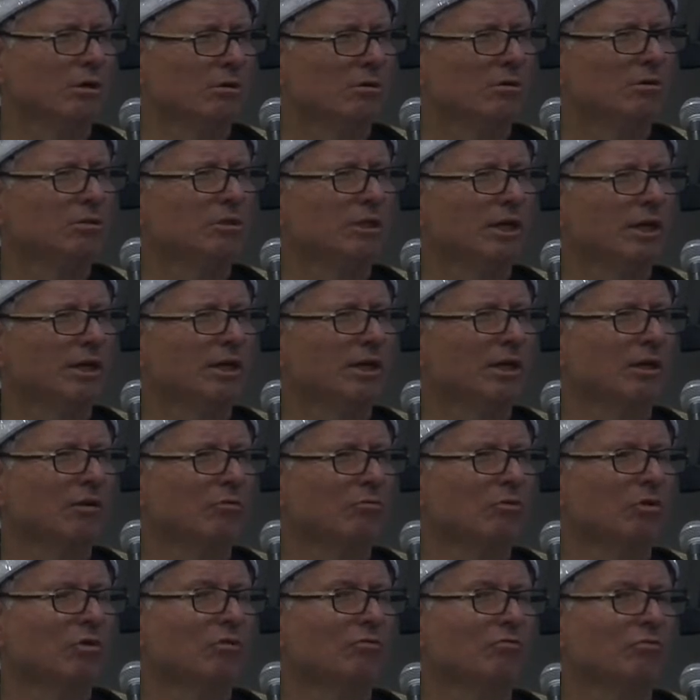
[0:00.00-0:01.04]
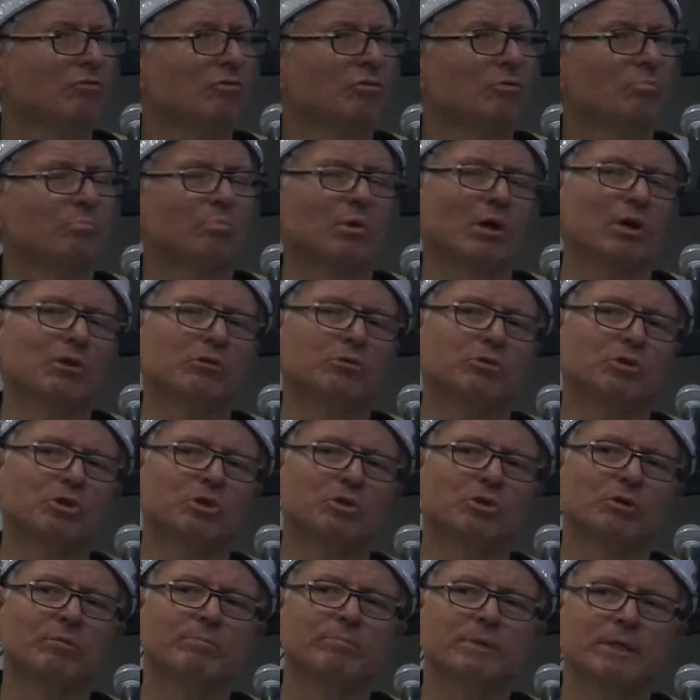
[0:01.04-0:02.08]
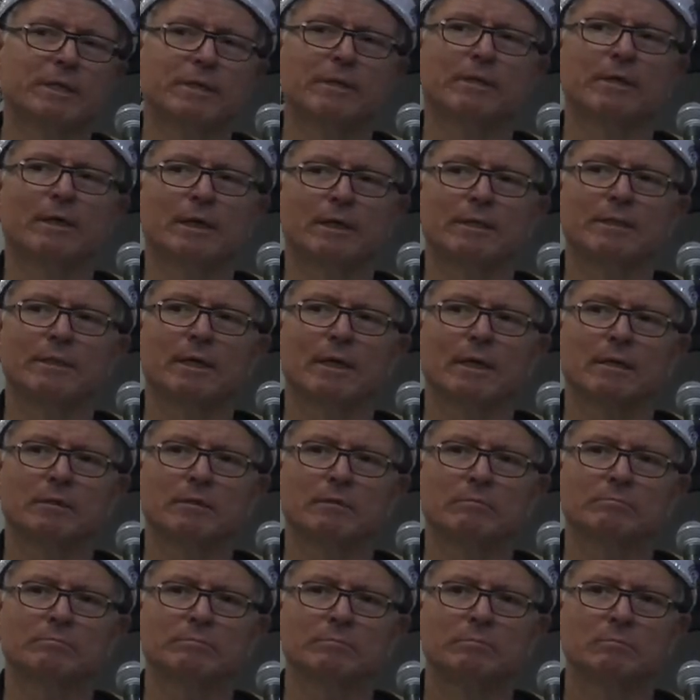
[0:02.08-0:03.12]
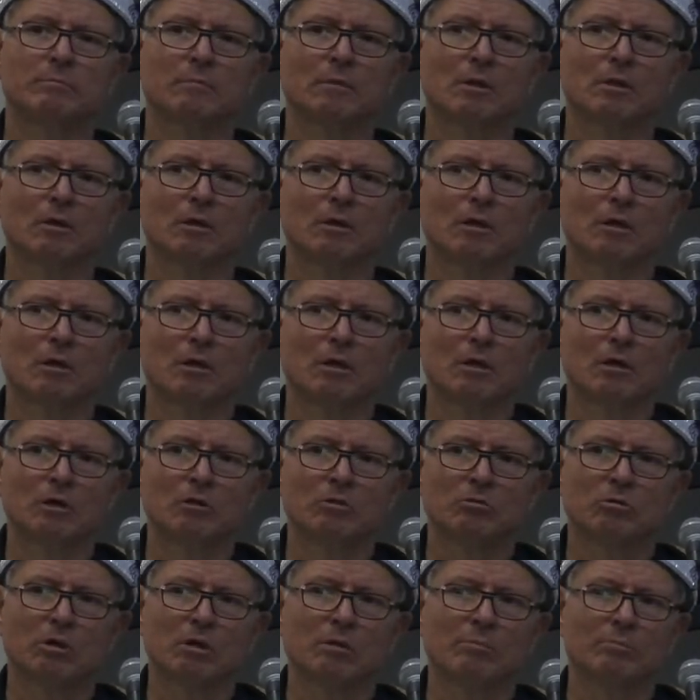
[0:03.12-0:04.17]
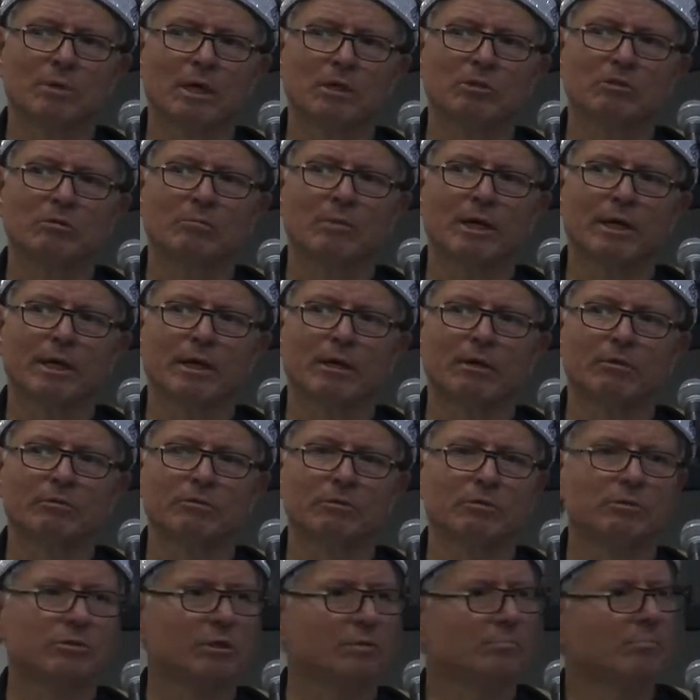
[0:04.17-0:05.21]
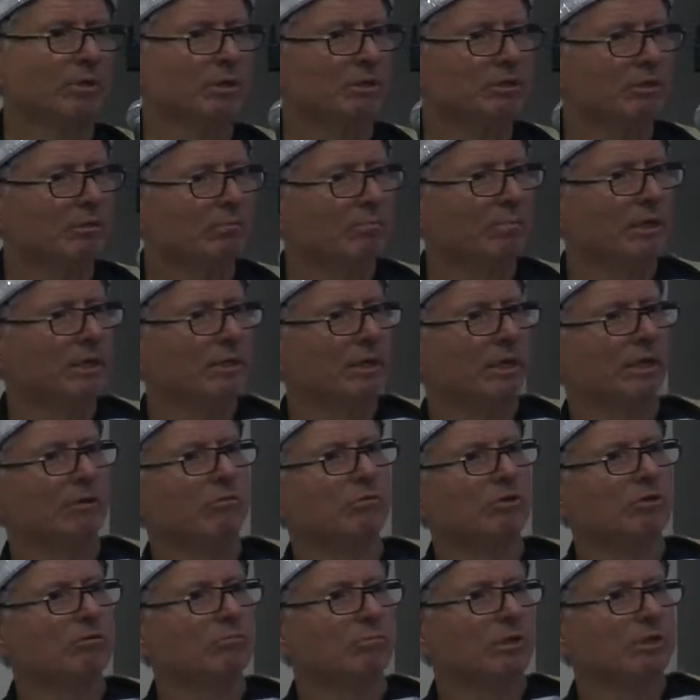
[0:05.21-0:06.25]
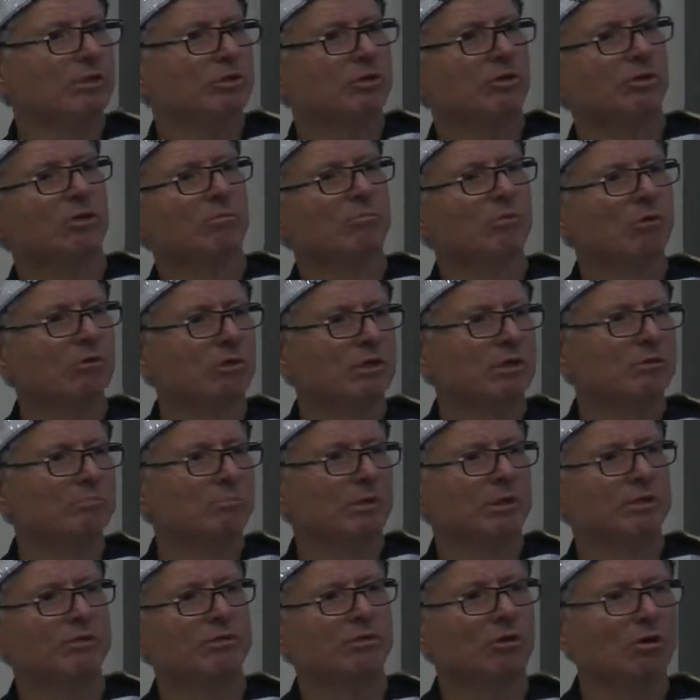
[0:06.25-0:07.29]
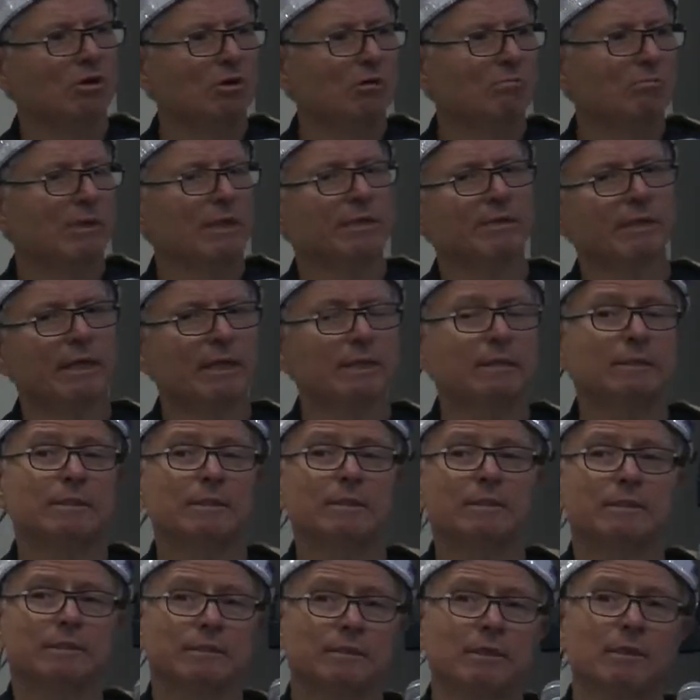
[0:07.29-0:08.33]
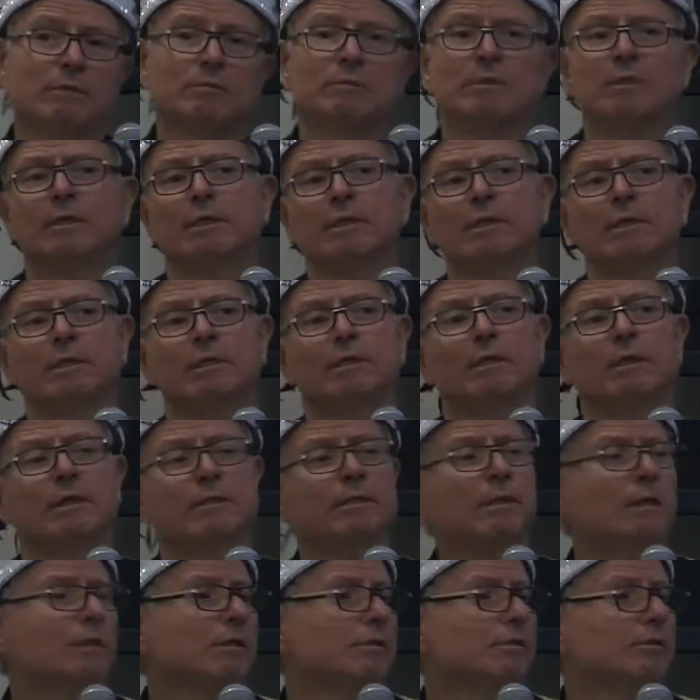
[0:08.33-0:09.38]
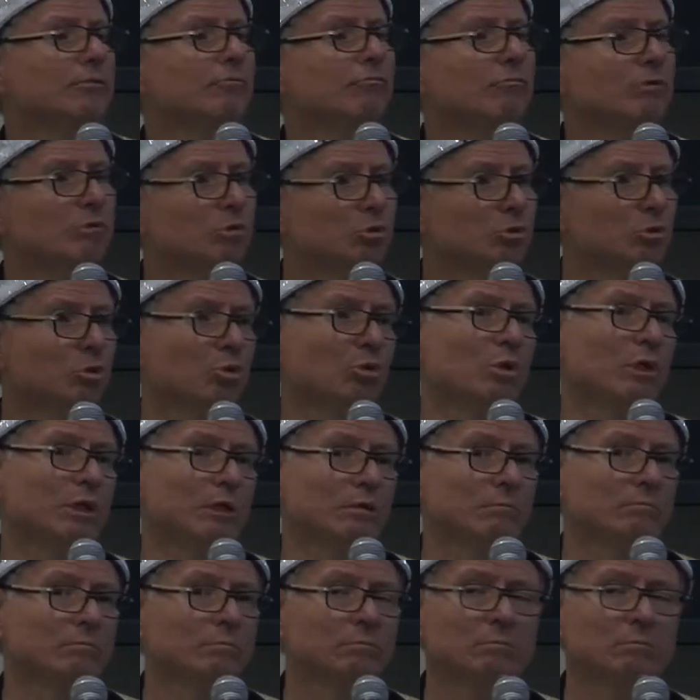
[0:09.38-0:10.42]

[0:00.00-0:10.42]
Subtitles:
understanding of worldview prior to European contact? So I went back to my elders, I picked up my language, my ceremonies, my song, my dances, and now today I tell a different story.